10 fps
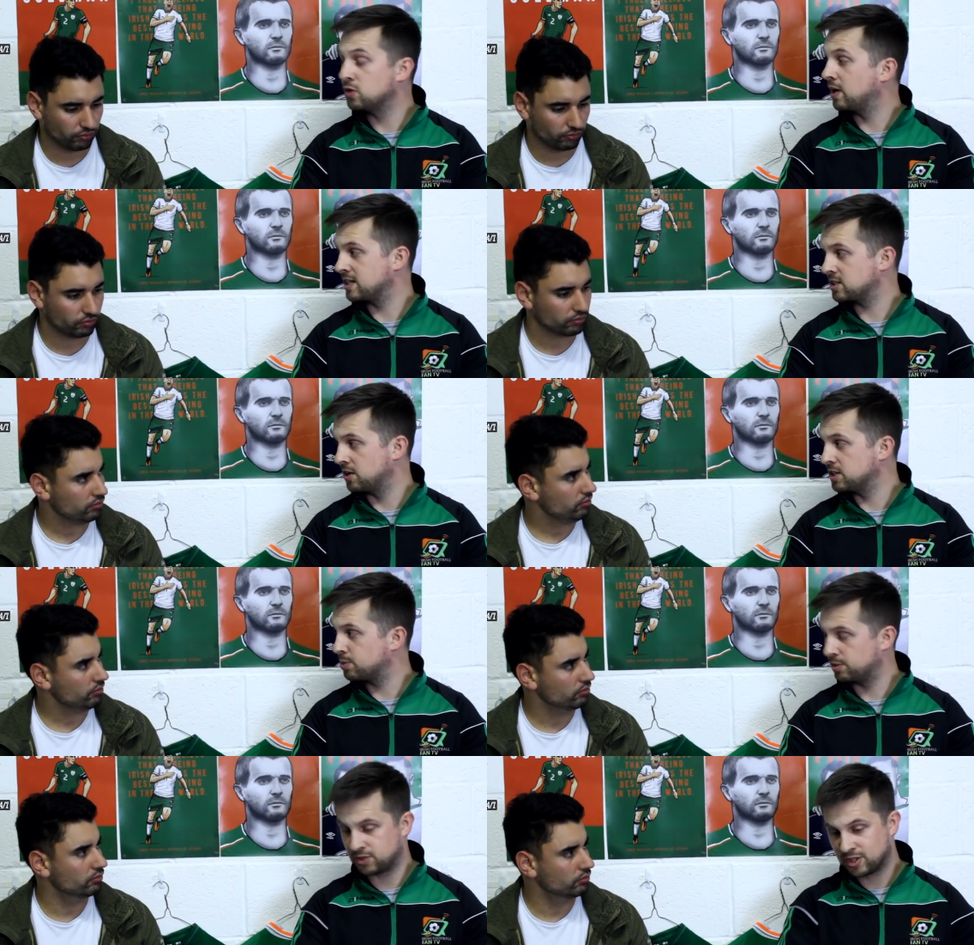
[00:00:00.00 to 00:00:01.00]
Speaker 1: two last lines,
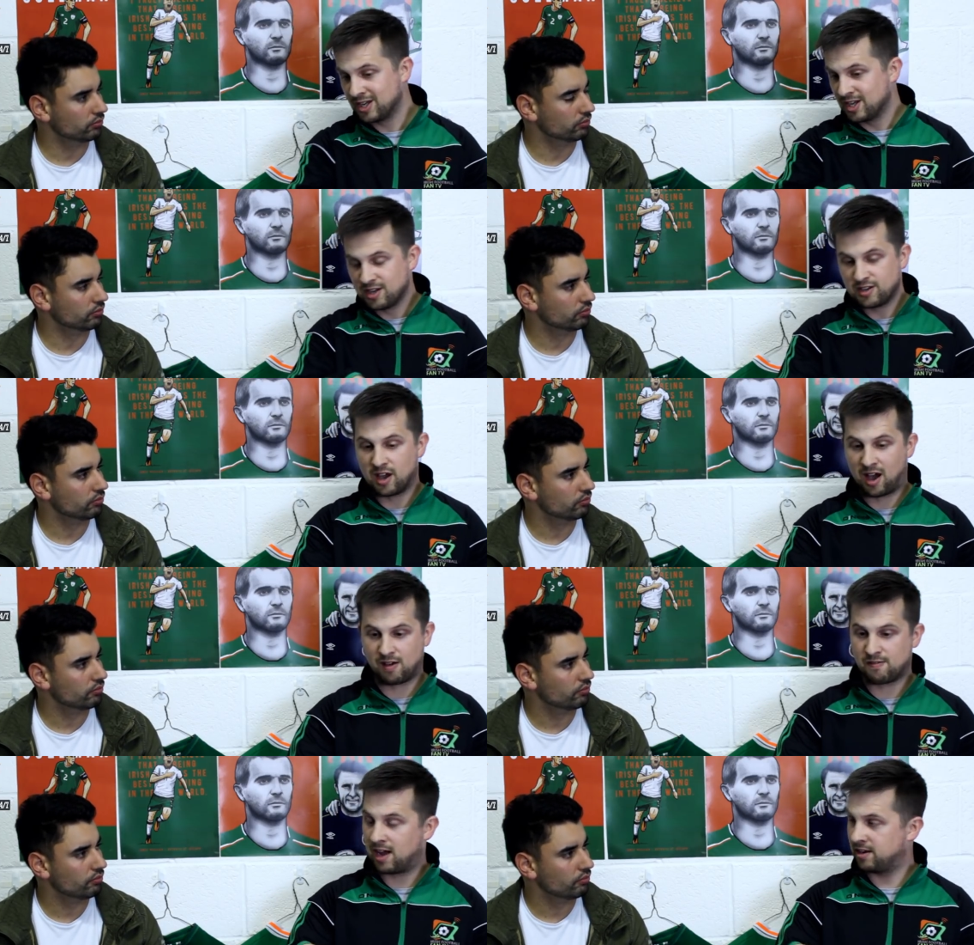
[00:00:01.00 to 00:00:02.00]
pretty much, mm-hmm. you
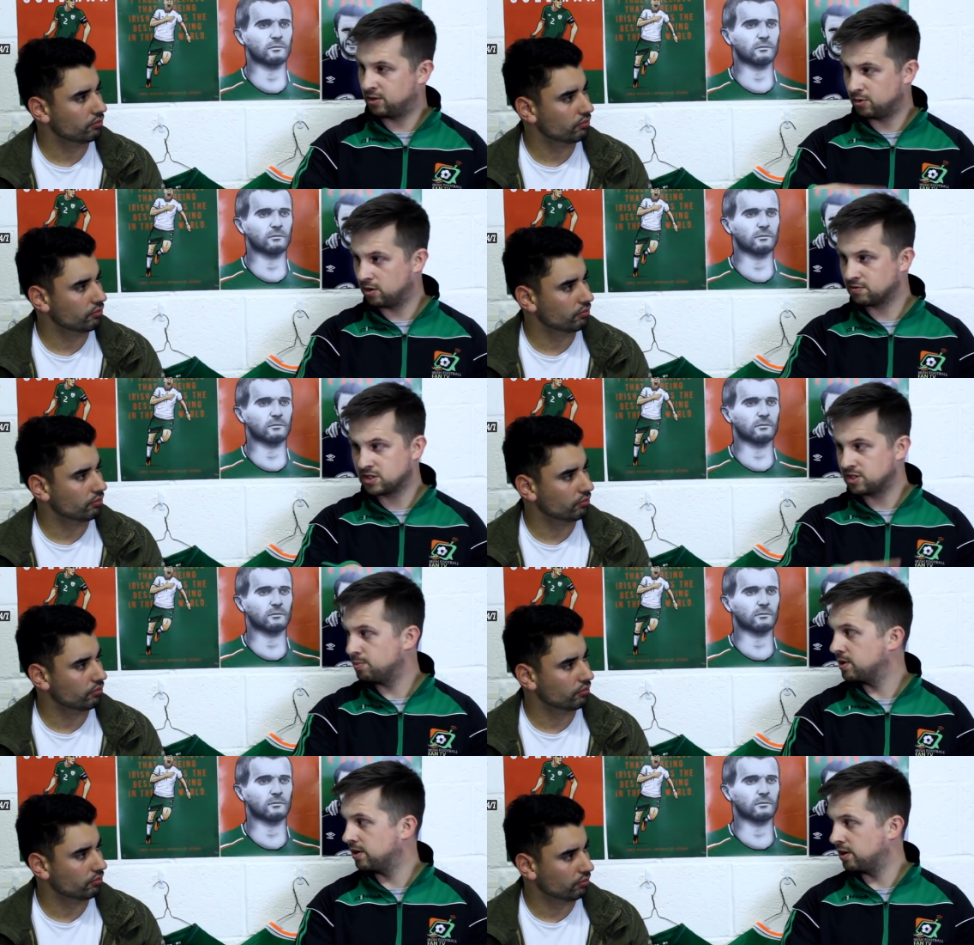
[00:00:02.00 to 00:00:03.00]
have Allen who loves to
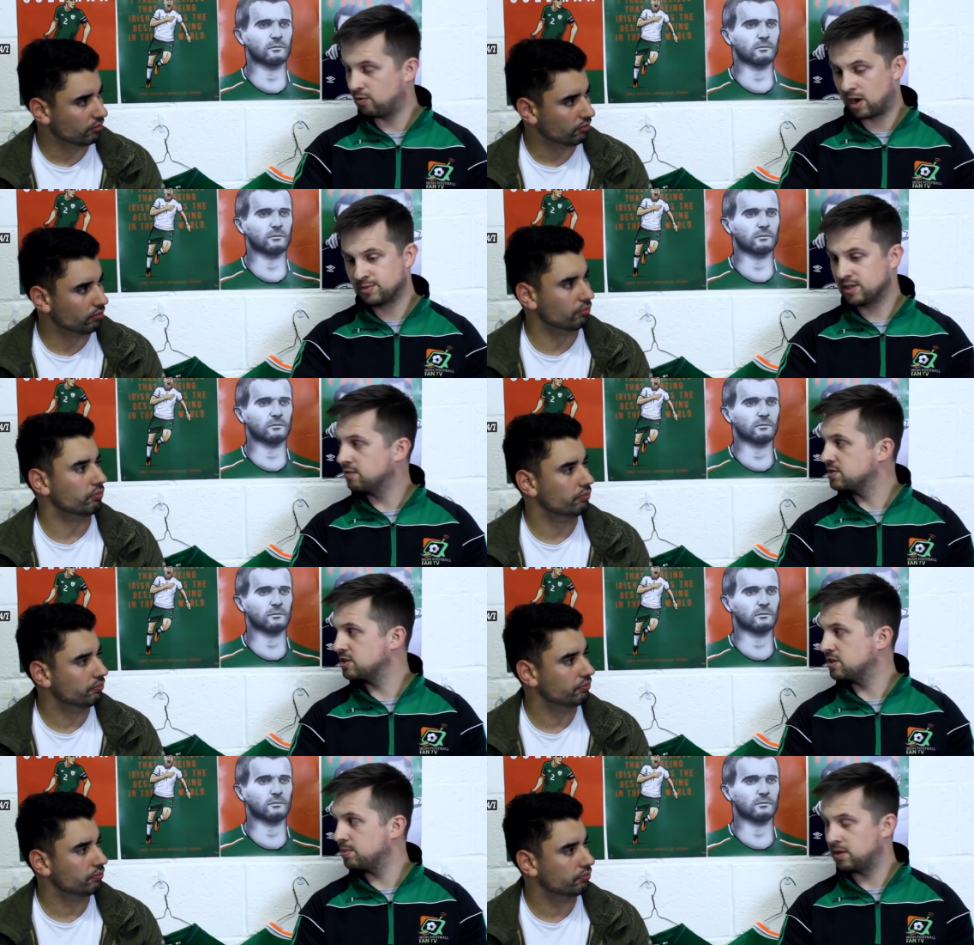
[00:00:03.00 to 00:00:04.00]
zip in and out, Ramsey mm-hmm. loves
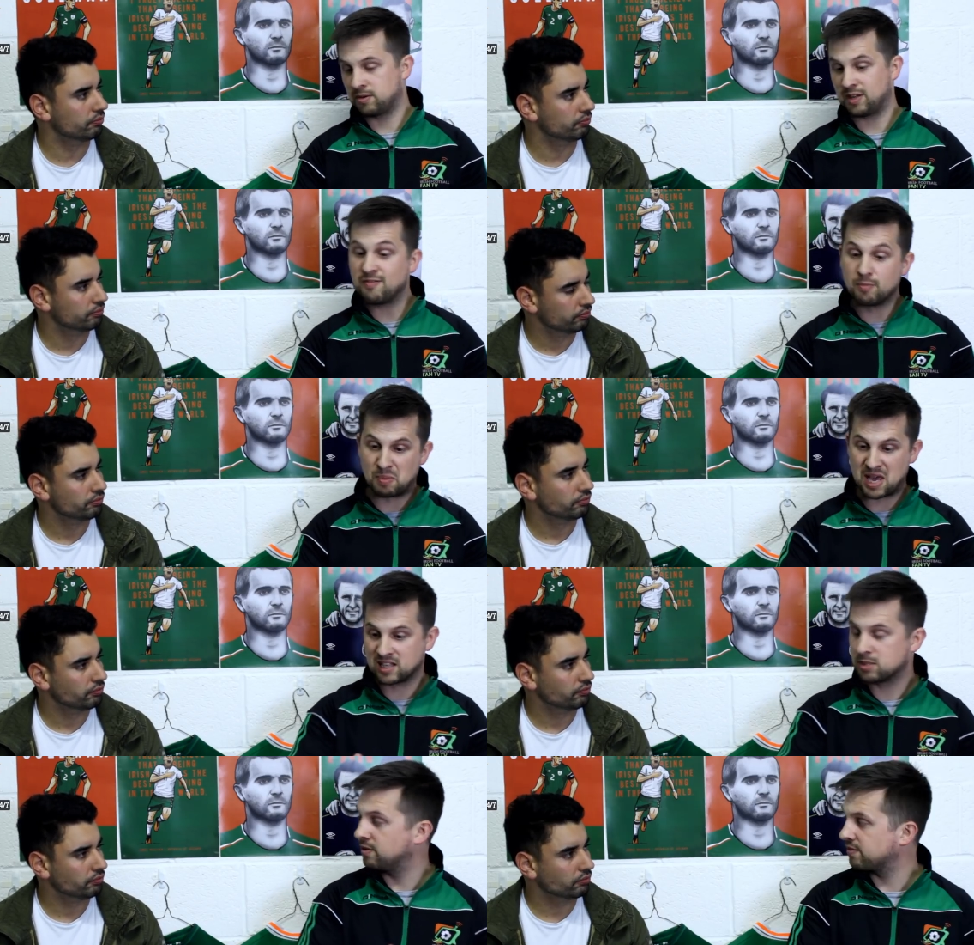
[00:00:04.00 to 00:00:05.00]
to zip in and out. Even
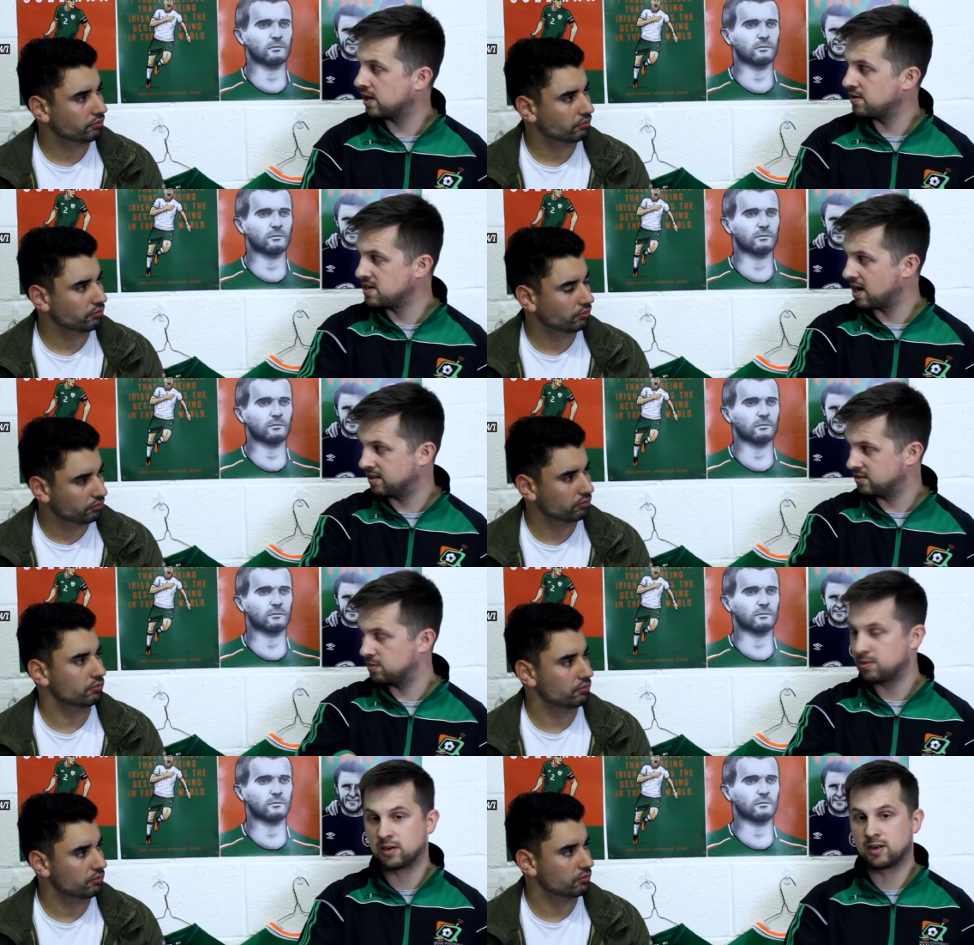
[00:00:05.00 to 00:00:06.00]
Bale, to be fair, he can
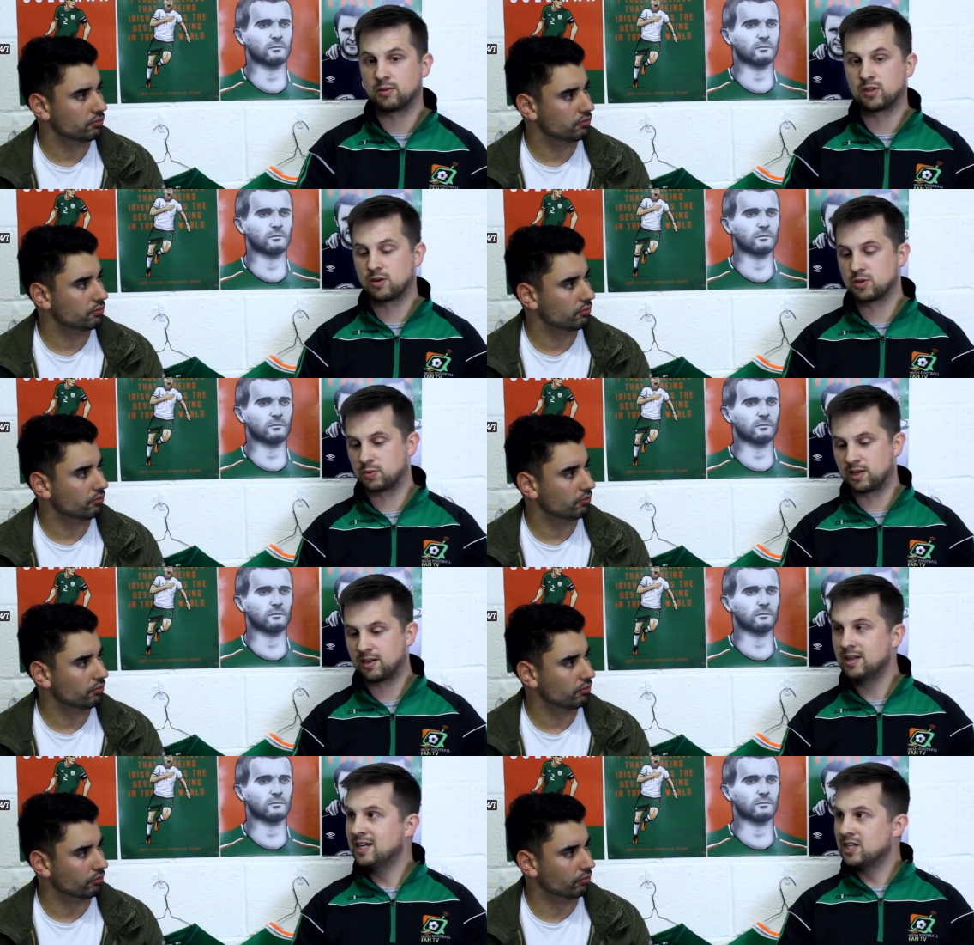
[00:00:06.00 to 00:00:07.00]
zip in and out there as
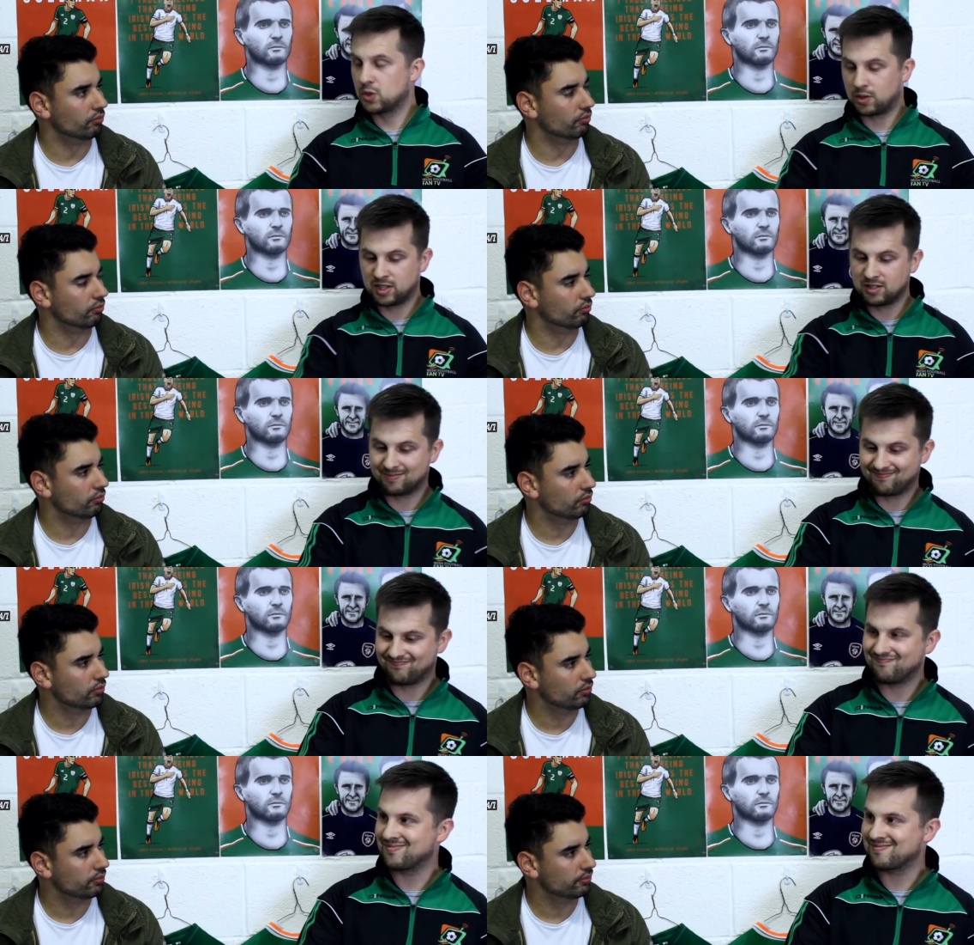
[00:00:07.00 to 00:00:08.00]
well. Mm-hmm. So I think,
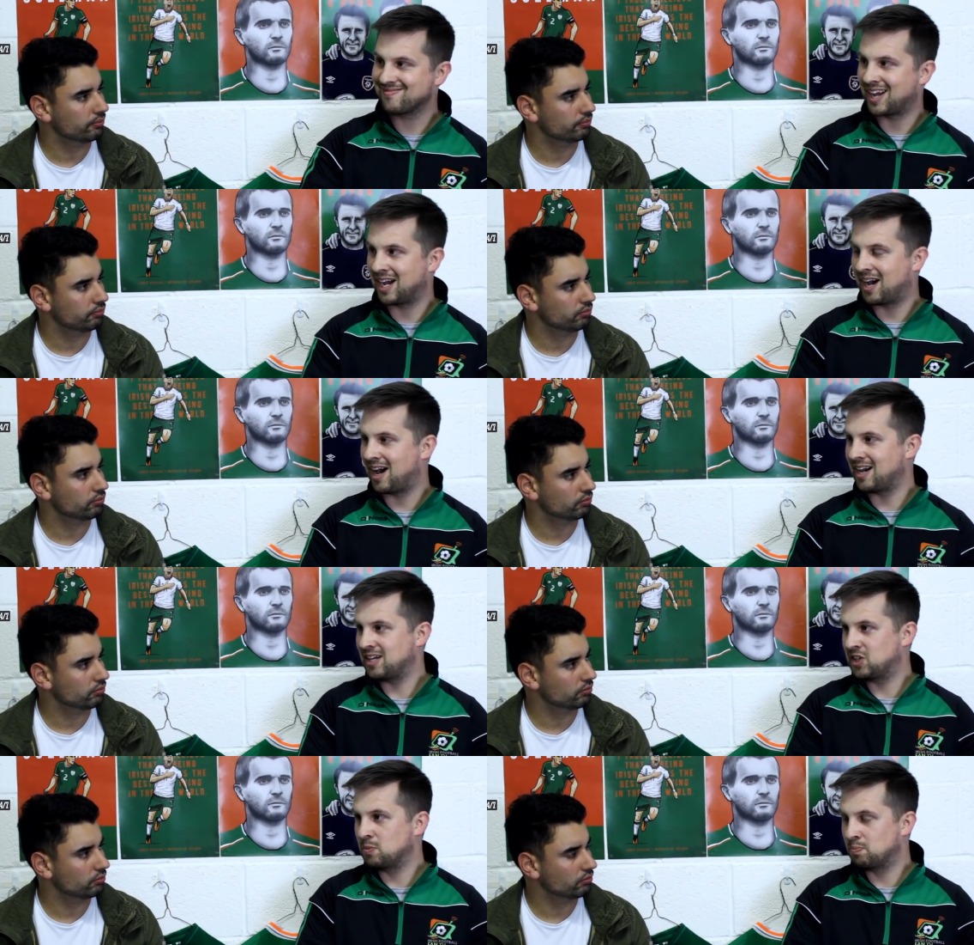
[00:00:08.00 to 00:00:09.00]
I,
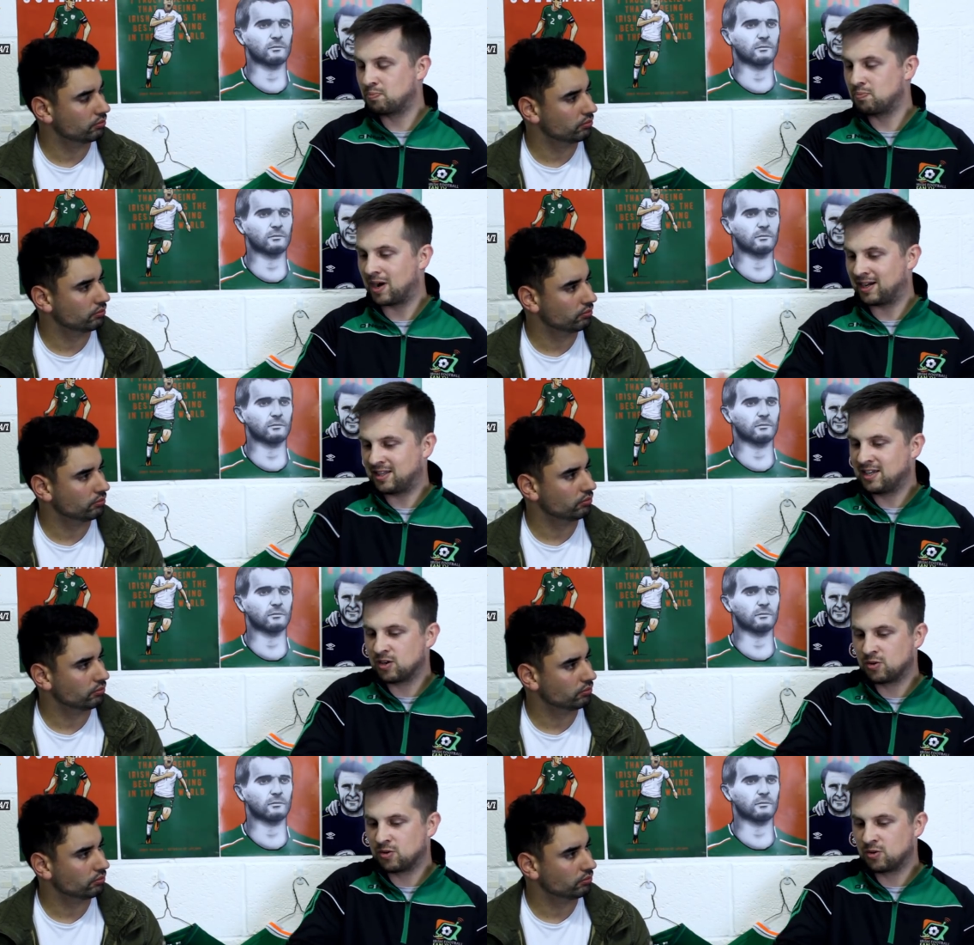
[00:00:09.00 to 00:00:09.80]
I think, I think